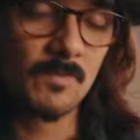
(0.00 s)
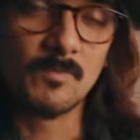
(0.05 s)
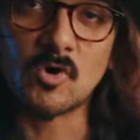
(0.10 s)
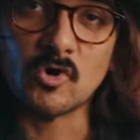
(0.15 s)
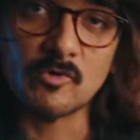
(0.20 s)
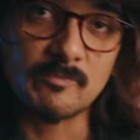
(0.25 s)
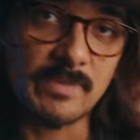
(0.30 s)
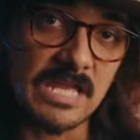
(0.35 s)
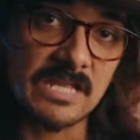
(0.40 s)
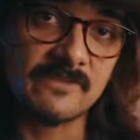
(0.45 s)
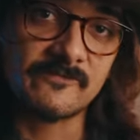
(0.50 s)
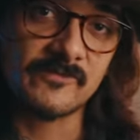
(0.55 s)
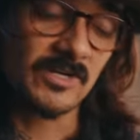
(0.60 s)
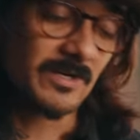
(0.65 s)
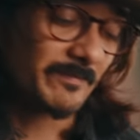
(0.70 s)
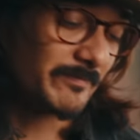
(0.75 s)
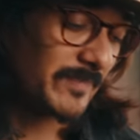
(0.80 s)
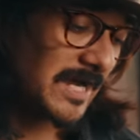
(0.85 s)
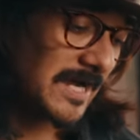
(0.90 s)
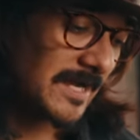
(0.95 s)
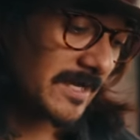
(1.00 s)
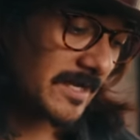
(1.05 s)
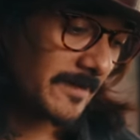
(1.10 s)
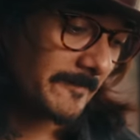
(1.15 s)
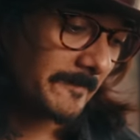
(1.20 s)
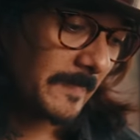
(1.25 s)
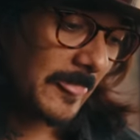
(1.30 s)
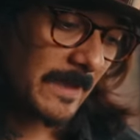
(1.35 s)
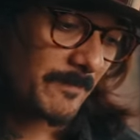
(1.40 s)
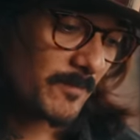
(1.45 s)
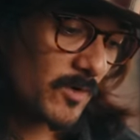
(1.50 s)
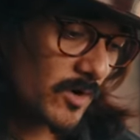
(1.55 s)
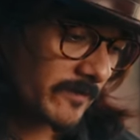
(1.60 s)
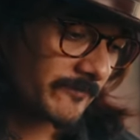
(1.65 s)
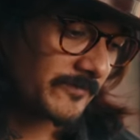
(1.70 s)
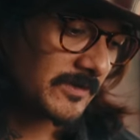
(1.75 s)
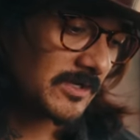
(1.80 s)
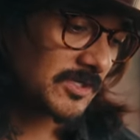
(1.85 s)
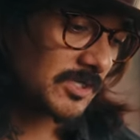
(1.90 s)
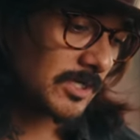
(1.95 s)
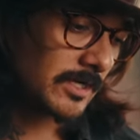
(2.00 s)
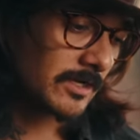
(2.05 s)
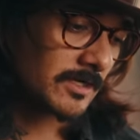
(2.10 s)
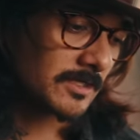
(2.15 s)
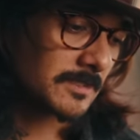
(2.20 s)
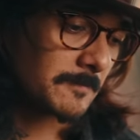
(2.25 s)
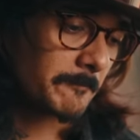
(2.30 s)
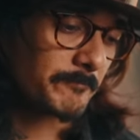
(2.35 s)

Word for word: More bang for your buck, more features,